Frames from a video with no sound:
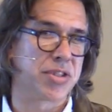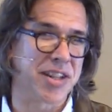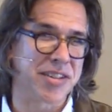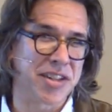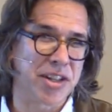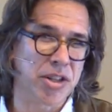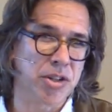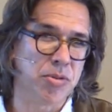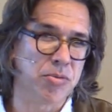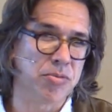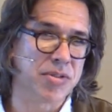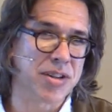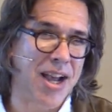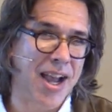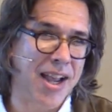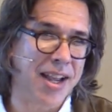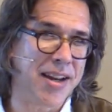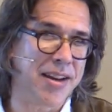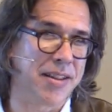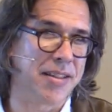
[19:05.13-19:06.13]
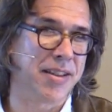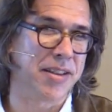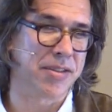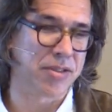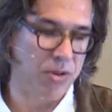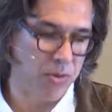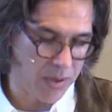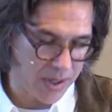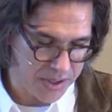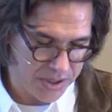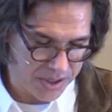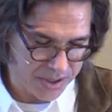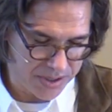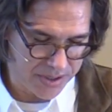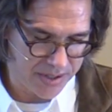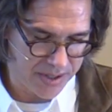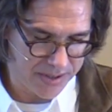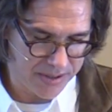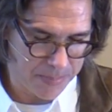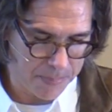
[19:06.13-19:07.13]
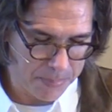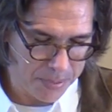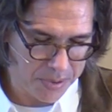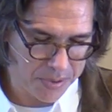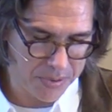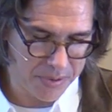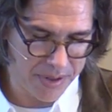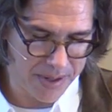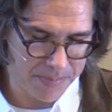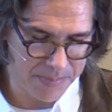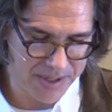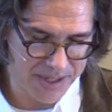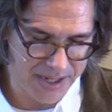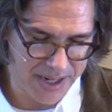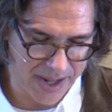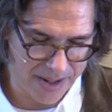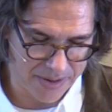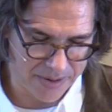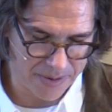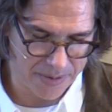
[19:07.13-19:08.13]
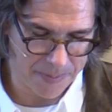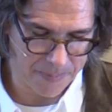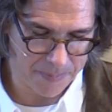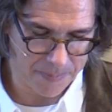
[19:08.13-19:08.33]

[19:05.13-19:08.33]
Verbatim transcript: Does it unite these questions? Does it pull them together?